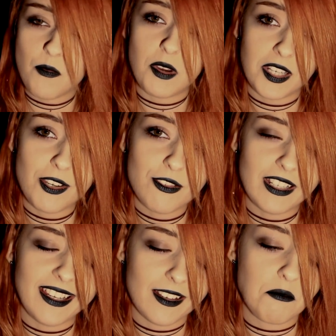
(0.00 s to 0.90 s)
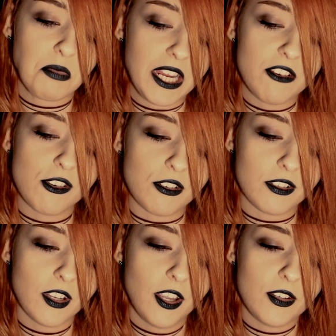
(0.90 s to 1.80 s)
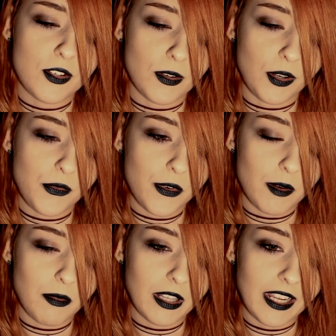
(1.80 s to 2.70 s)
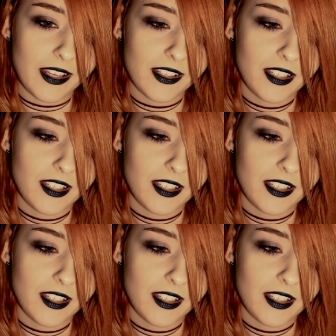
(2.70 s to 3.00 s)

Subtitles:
But I usually get impatient during foreplay.